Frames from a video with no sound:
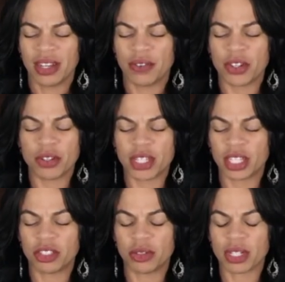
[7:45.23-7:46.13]
for you
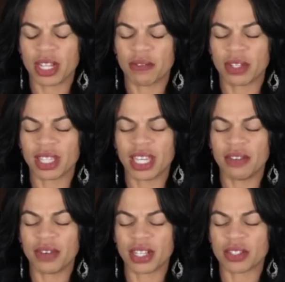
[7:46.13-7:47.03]
said you would never
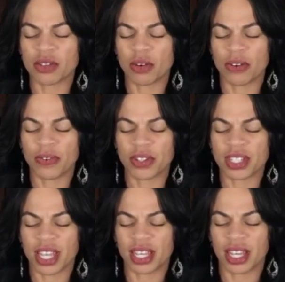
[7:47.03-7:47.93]
leave us nor
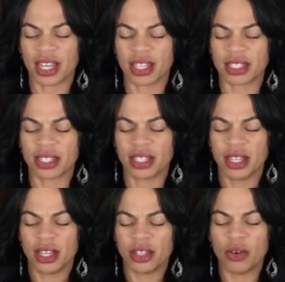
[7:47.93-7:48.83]
forsake us.
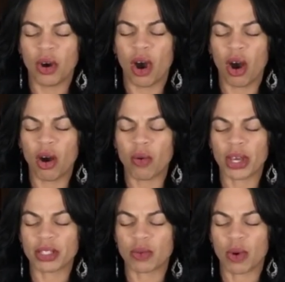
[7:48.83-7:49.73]
You are
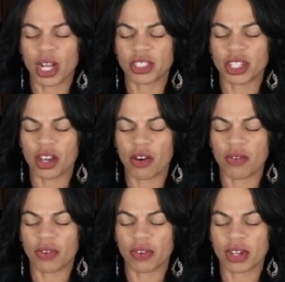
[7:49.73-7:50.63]
always watching
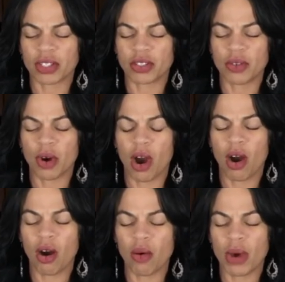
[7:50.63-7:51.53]
over us. You are
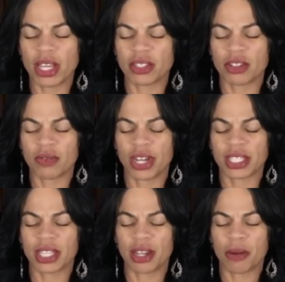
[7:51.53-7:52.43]
always
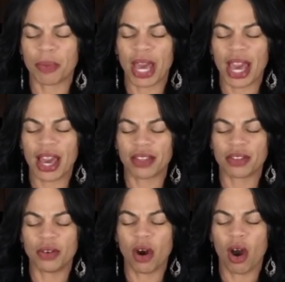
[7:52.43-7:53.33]
directing our
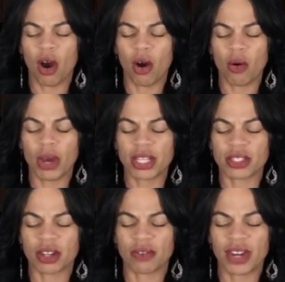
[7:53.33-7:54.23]
path. You are
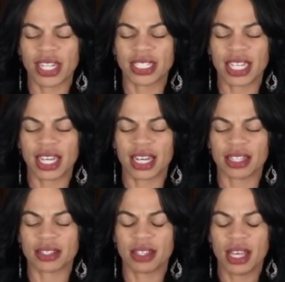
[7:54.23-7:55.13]
always correcting
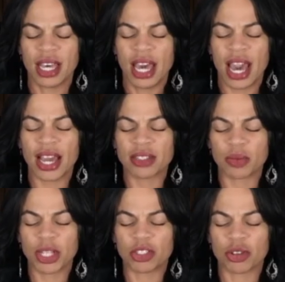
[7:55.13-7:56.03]
us as
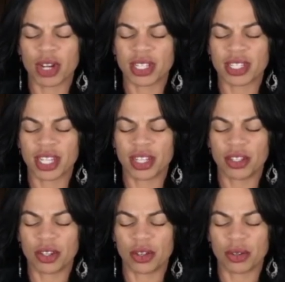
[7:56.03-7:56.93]
we trust
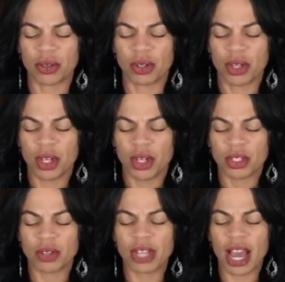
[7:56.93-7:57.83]
in you.
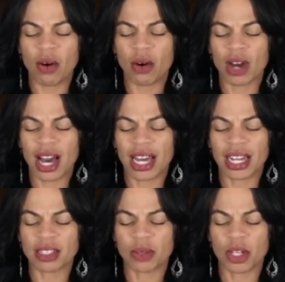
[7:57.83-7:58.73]
So now, O oh God,
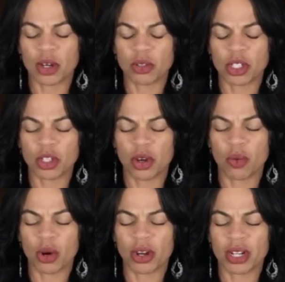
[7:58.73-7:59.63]
as we go to your
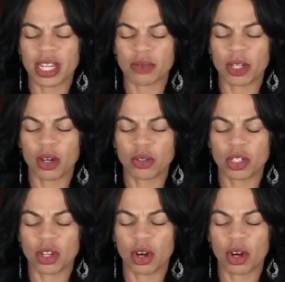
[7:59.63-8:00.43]
word, as we go to